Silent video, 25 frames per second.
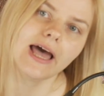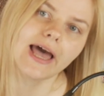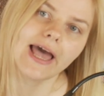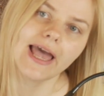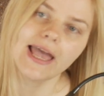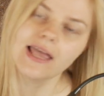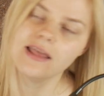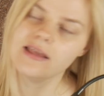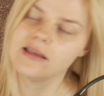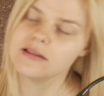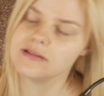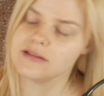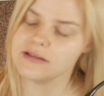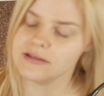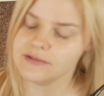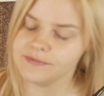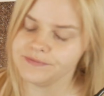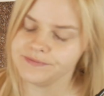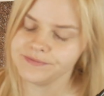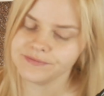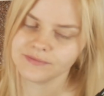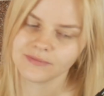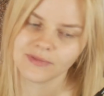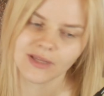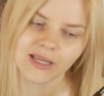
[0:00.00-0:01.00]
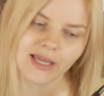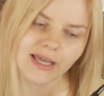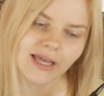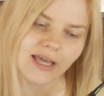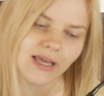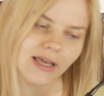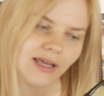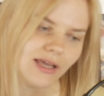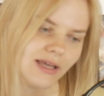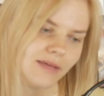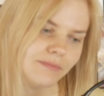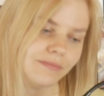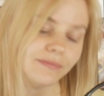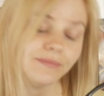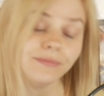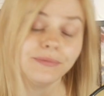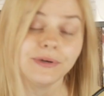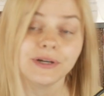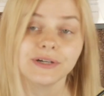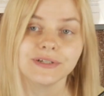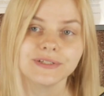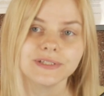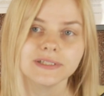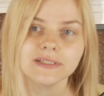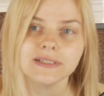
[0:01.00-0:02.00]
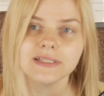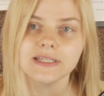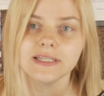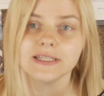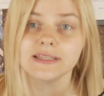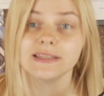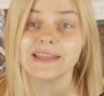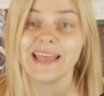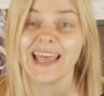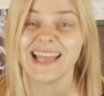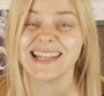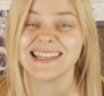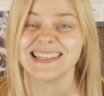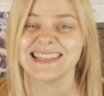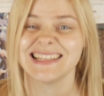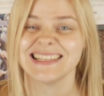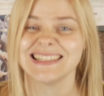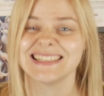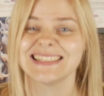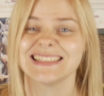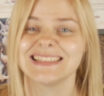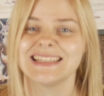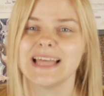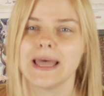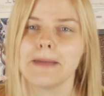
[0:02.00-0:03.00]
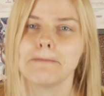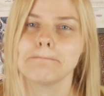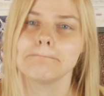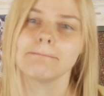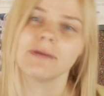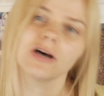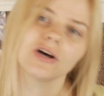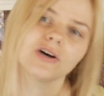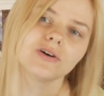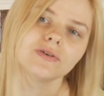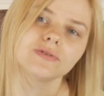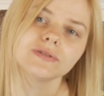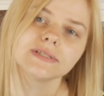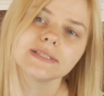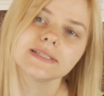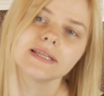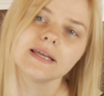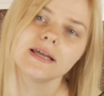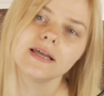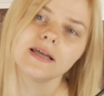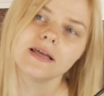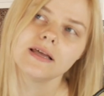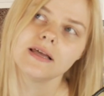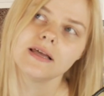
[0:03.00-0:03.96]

I personally, that is the most